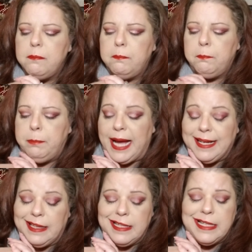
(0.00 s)
Back in
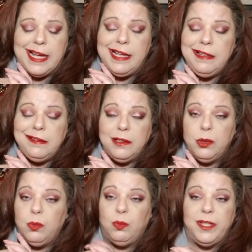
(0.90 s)
the day,
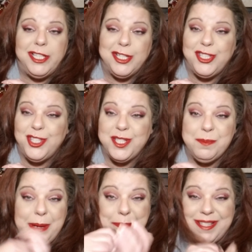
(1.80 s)
we just used the
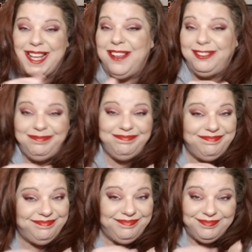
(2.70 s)
paper towel,
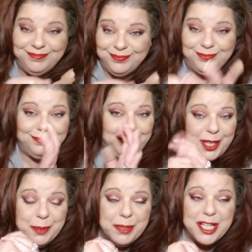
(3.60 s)
run the
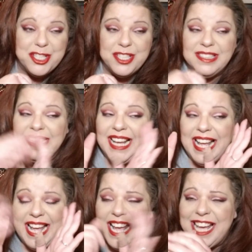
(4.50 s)
brush.
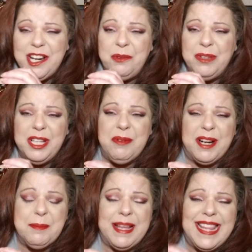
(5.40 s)
I don't really
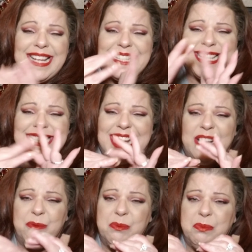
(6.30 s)
recommend that because it's kind
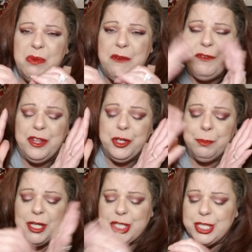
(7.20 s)
of rough on your
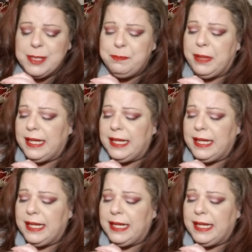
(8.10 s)
brushes, but